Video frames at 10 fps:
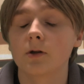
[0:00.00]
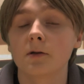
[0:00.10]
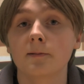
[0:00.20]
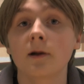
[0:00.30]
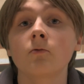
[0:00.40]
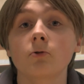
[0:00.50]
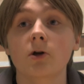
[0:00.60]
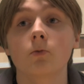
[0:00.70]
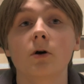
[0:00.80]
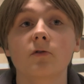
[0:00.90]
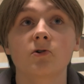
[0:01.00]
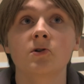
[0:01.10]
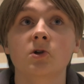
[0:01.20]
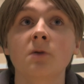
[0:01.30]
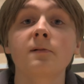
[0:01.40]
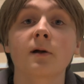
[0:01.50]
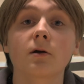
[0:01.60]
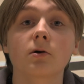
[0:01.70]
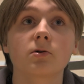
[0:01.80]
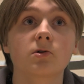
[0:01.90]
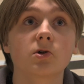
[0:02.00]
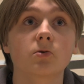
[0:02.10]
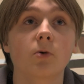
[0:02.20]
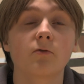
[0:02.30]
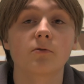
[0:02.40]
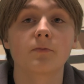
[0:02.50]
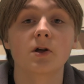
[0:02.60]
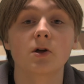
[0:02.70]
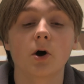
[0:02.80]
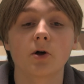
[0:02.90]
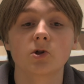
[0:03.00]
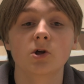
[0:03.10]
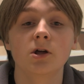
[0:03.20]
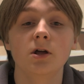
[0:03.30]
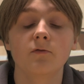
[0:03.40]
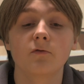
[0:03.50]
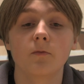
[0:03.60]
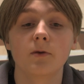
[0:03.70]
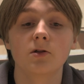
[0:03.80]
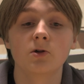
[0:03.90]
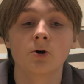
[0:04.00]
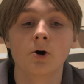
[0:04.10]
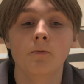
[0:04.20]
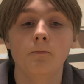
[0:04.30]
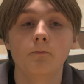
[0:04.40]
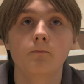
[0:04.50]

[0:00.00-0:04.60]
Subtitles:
In general, they can work for any subject, whether it be IT, for media.